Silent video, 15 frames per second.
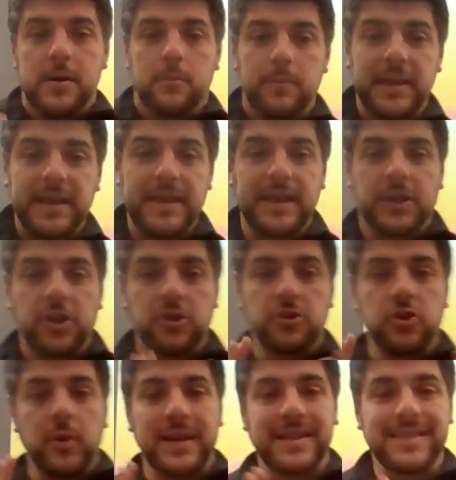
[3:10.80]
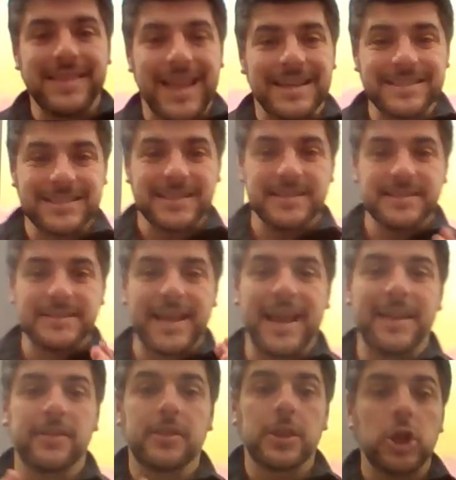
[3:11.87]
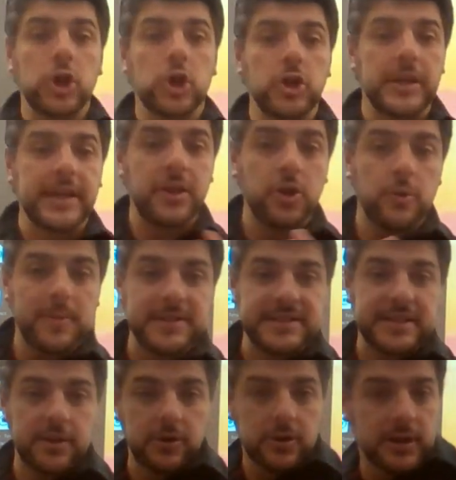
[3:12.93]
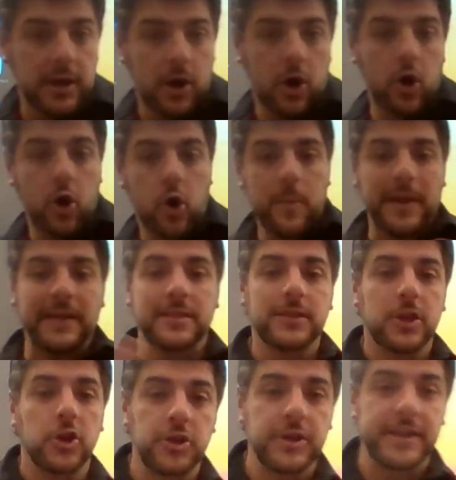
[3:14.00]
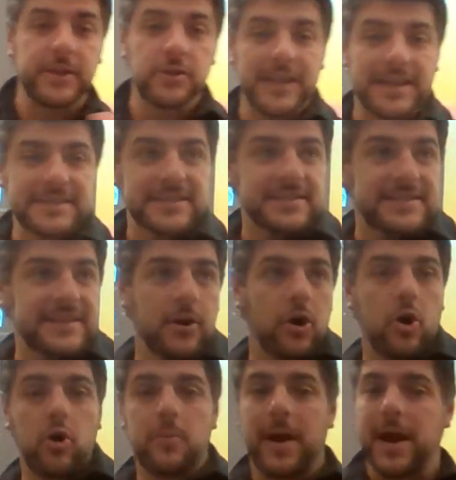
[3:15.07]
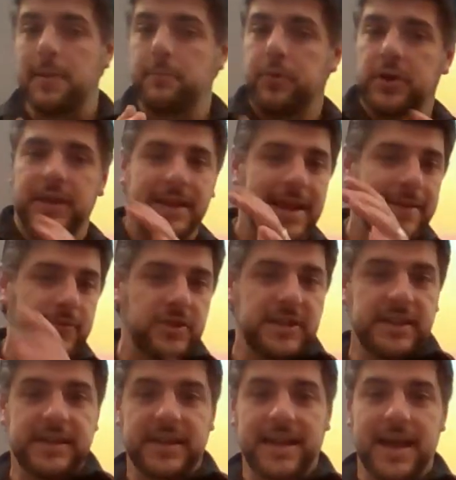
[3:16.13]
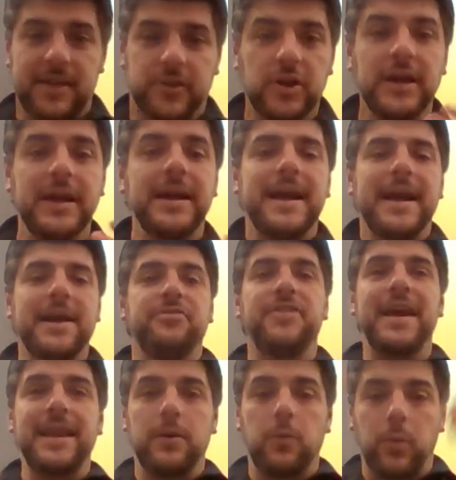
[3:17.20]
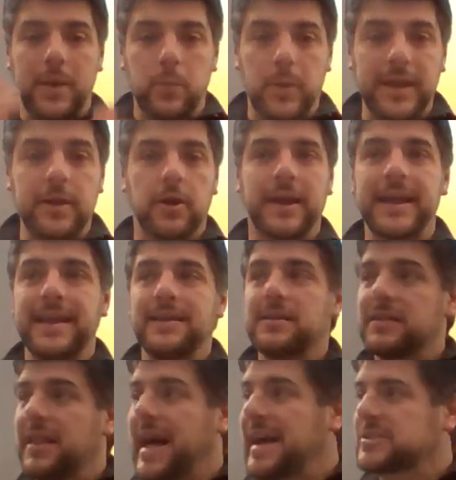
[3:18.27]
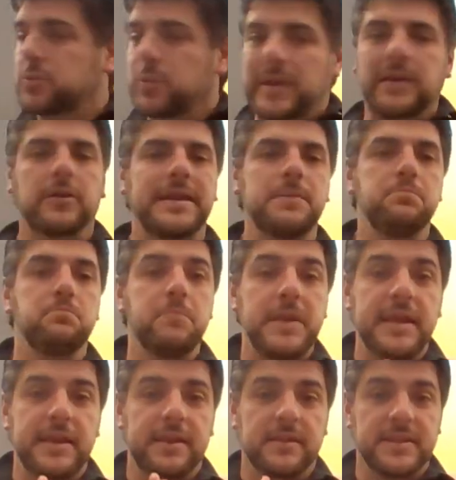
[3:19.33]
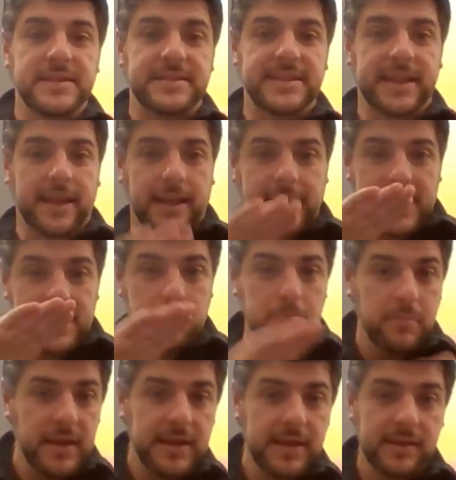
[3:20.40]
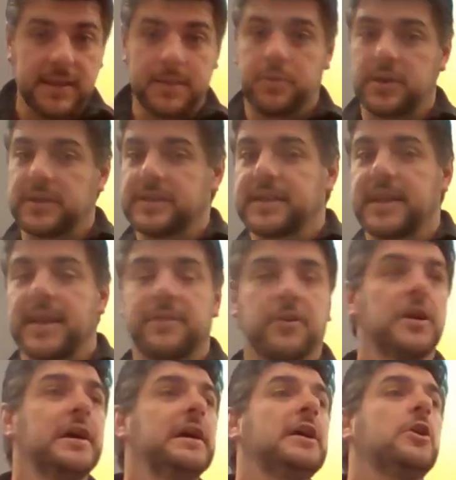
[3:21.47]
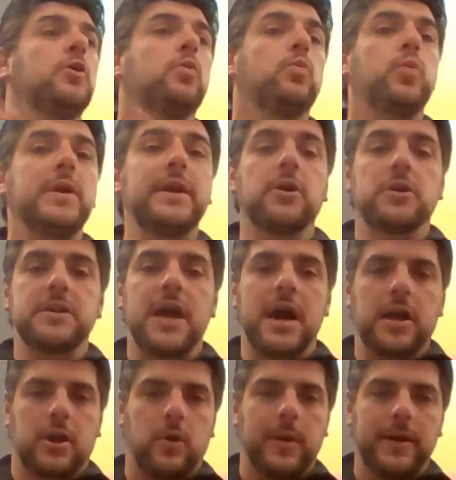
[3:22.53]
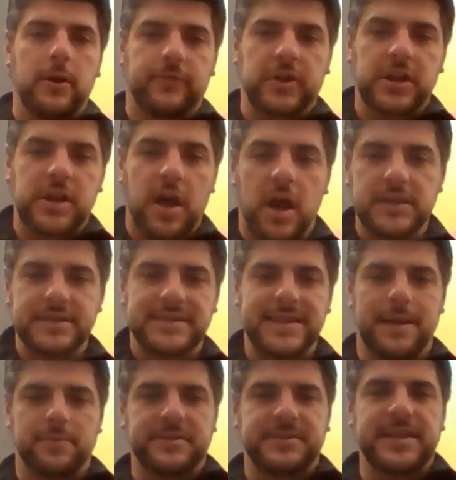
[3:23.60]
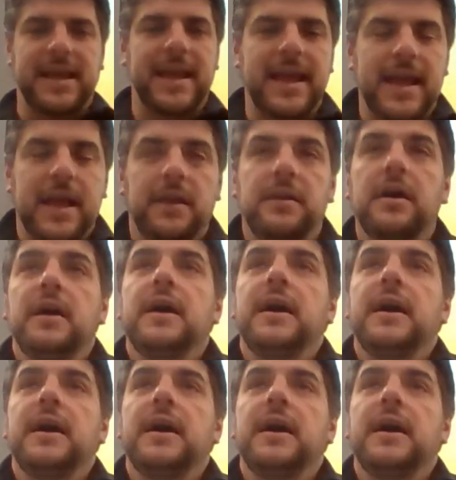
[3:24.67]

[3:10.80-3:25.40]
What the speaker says: Meaning you're doing lessons and learning your material at home, learning your lessons at home. I'm putting everything together. And then when we are in class, we are immediately singing, immediately putting together. We are not going over concepts and